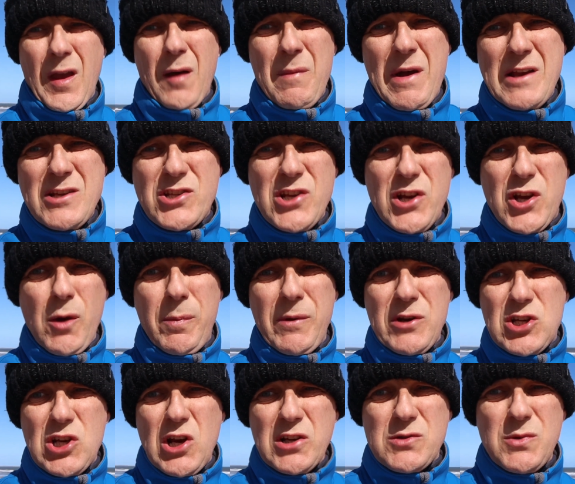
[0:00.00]
I managed a couple
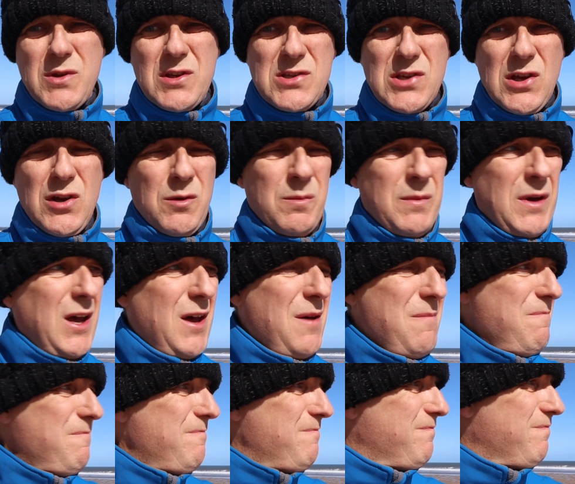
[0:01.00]
of shots with the zoom.
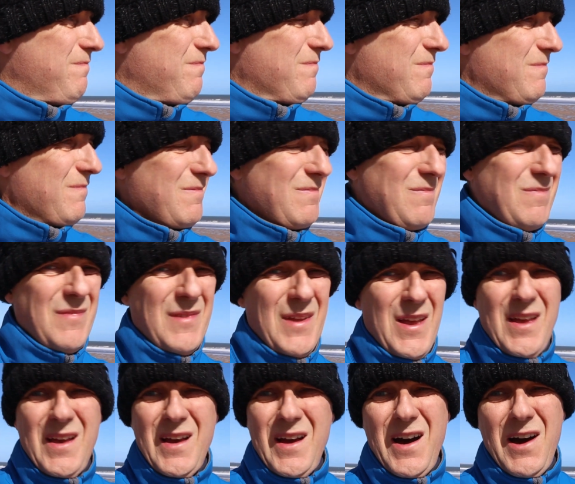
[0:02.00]

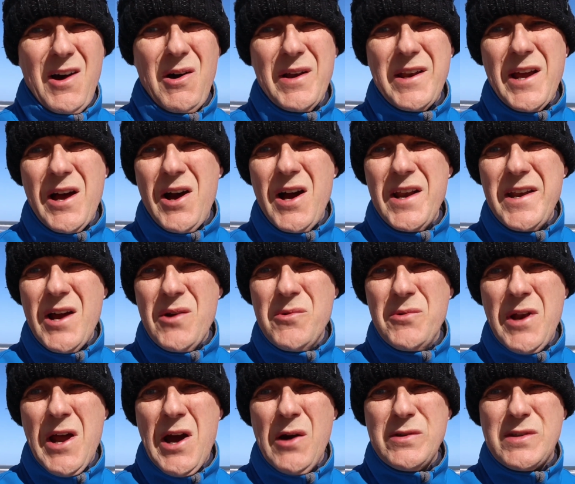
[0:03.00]
I
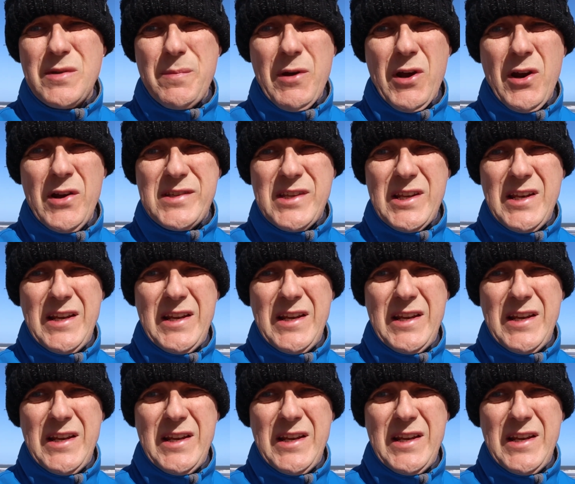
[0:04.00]
don't know, to be honest.